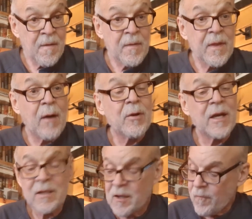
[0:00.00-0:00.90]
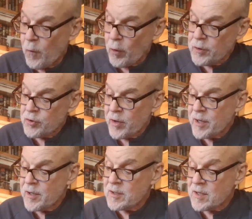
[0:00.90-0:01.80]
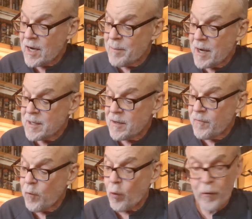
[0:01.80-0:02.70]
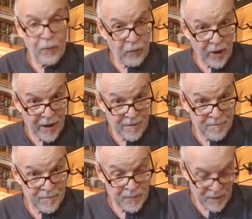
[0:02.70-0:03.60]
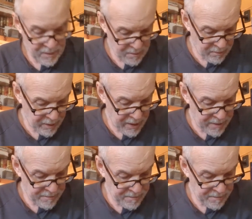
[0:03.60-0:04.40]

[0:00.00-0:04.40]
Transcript: Now when you get to the 4th string, you slide back to the 4th fret. Okay?